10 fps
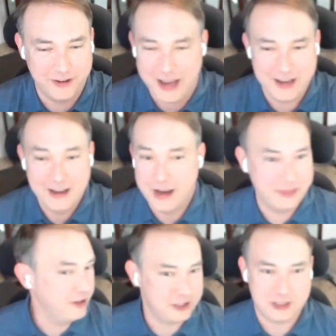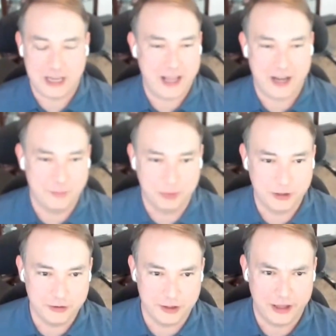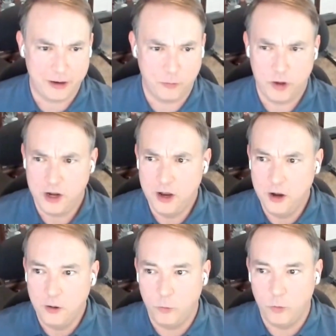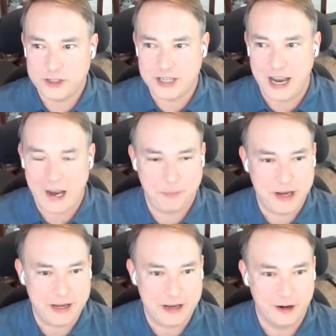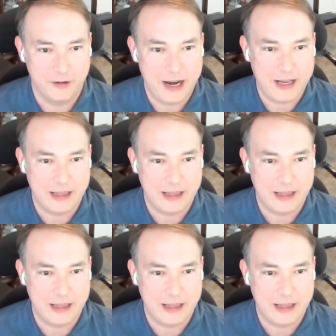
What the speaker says: right? And they're just like, out of the blue, they're like, what's happening here, right?